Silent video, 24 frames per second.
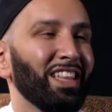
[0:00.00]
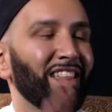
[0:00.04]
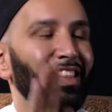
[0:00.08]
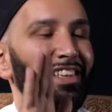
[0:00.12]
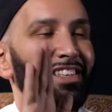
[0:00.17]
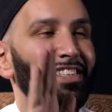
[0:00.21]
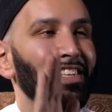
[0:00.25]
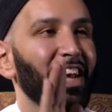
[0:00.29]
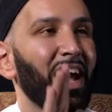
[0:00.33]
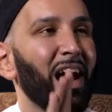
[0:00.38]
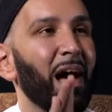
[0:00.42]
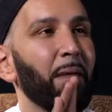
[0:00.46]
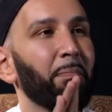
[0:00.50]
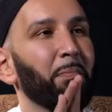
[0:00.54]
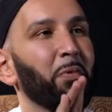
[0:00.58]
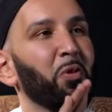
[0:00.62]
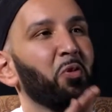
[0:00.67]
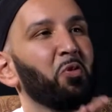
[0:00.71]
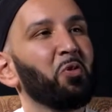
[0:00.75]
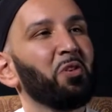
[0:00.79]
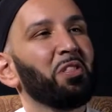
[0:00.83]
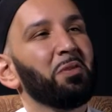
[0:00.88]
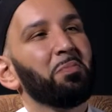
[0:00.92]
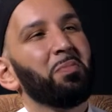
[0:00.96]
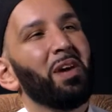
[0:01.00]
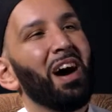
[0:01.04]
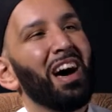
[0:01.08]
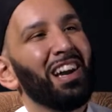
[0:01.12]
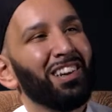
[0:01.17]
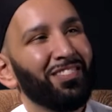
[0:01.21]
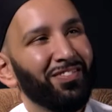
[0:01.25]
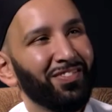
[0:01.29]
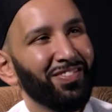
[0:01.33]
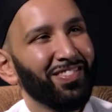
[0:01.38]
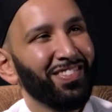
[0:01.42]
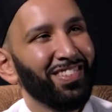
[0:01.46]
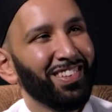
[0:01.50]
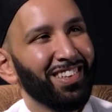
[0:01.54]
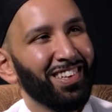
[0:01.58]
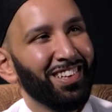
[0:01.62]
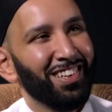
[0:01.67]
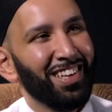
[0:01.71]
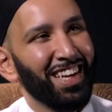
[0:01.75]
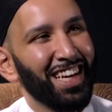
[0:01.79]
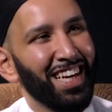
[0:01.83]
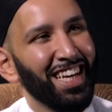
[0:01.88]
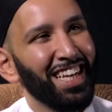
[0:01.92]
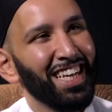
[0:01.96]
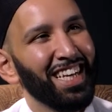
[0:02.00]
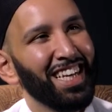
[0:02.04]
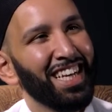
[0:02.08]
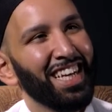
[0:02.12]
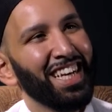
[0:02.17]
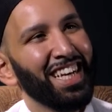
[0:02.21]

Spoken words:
the top or the bottom, okay?